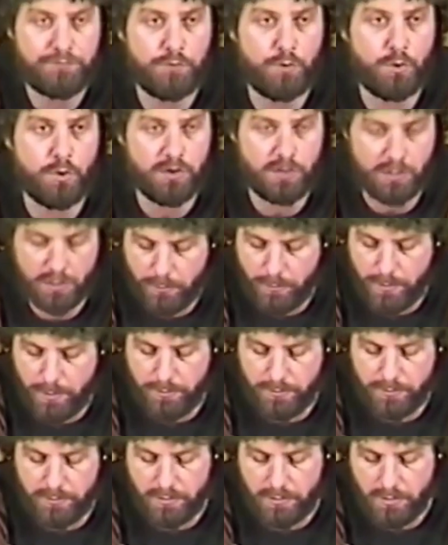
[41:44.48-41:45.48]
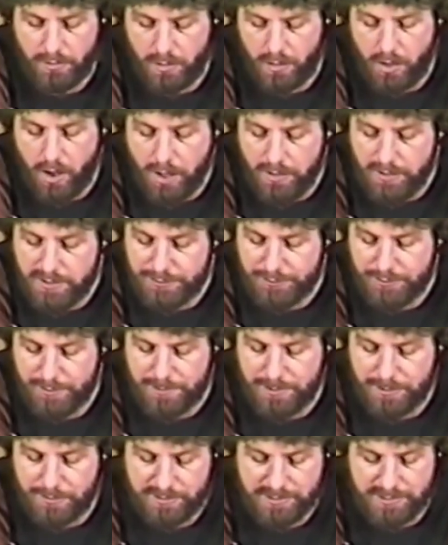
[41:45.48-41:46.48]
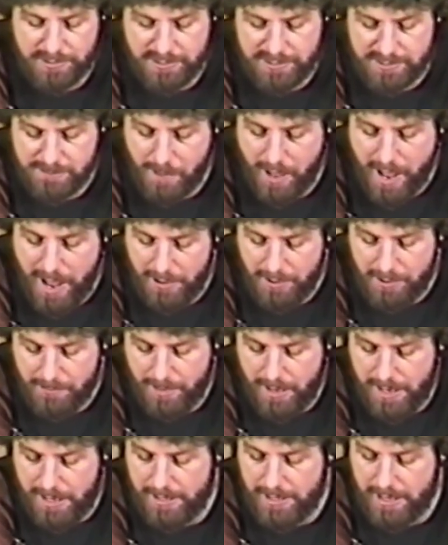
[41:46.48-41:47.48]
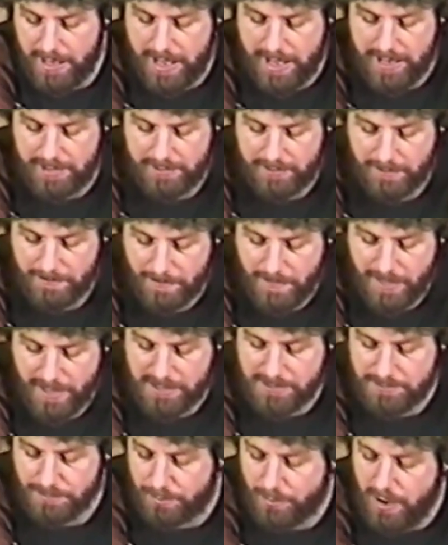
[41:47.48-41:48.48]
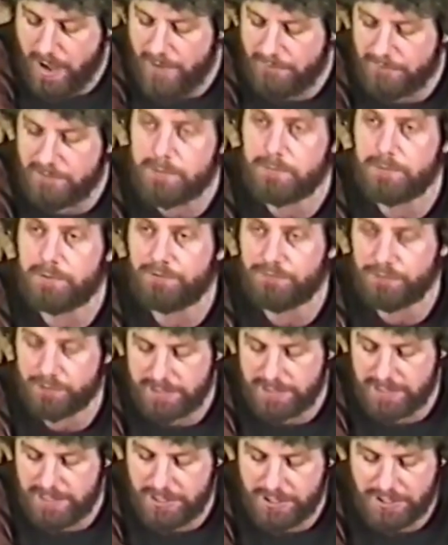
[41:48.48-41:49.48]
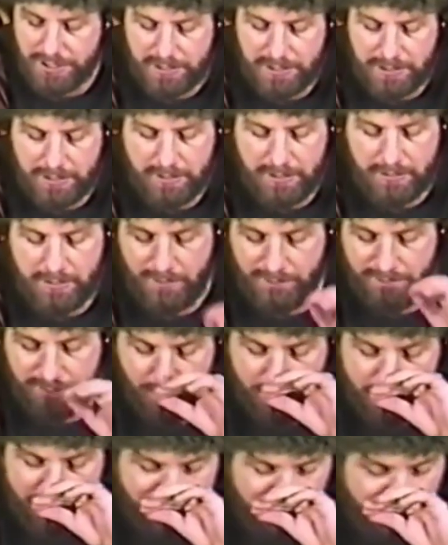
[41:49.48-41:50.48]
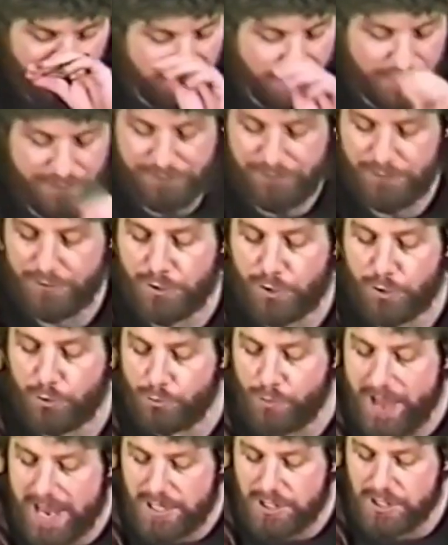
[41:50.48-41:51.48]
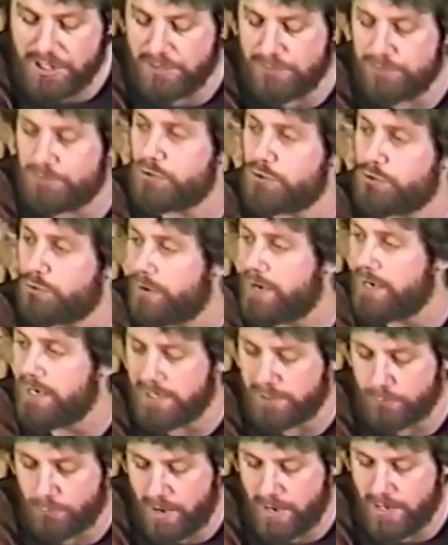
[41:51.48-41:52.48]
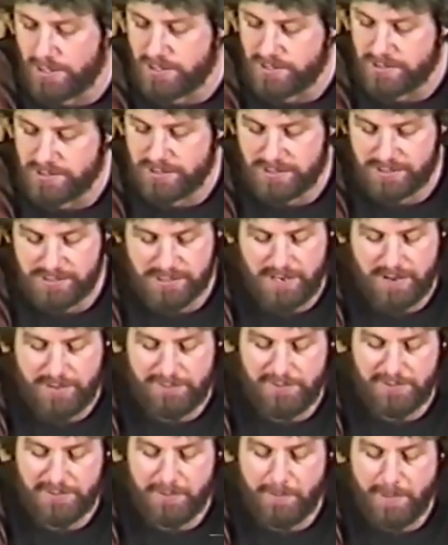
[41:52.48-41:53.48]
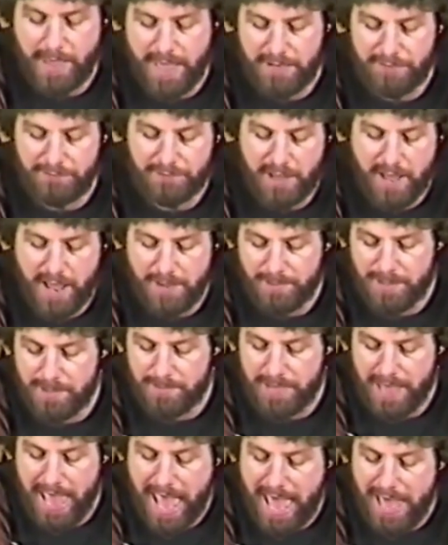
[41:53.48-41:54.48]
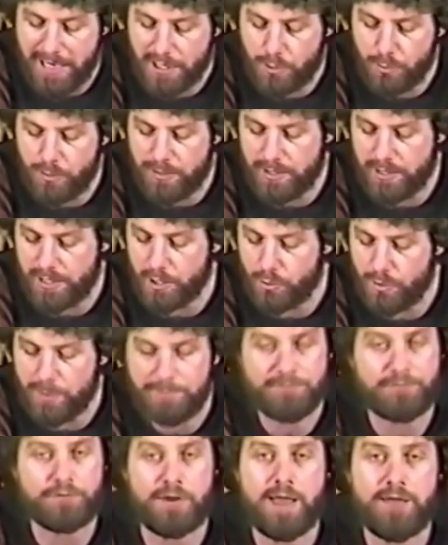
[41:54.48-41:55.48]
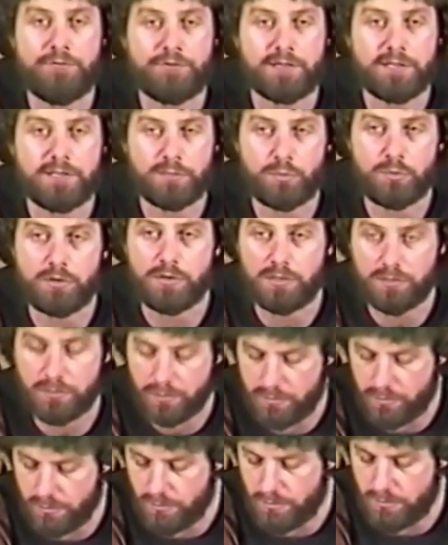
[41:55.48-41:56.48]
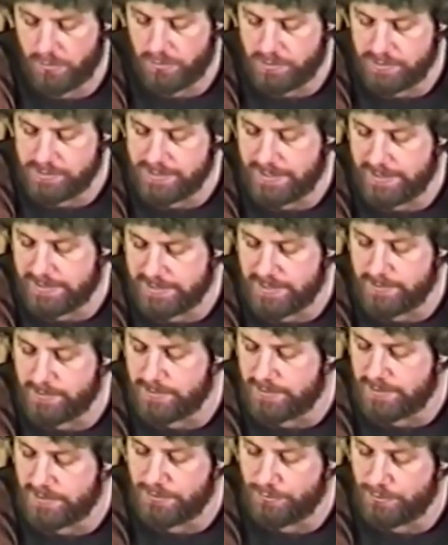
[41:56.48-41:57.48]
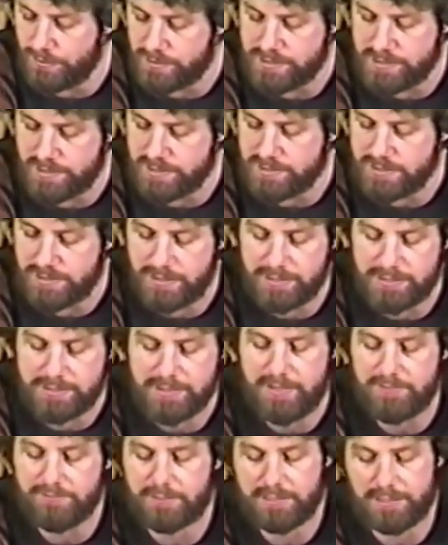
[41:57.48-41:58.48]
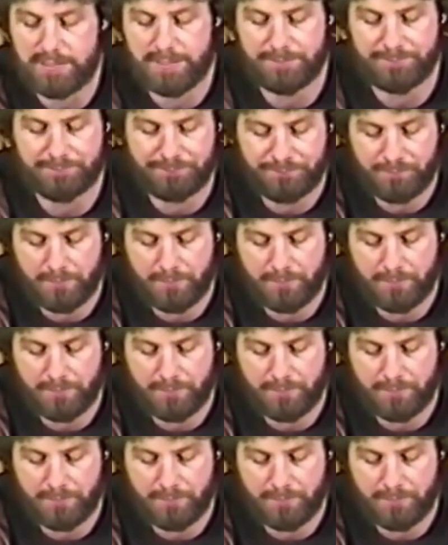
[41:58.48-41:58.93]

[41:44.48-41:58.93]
For, quote, all Scripture is inspired by God, and is profitable for teaching, for reproof, for correction, for training in righteousness, that the man of God may be adequate, equipped for every good work. Second Timothy three sixteen and seventeen.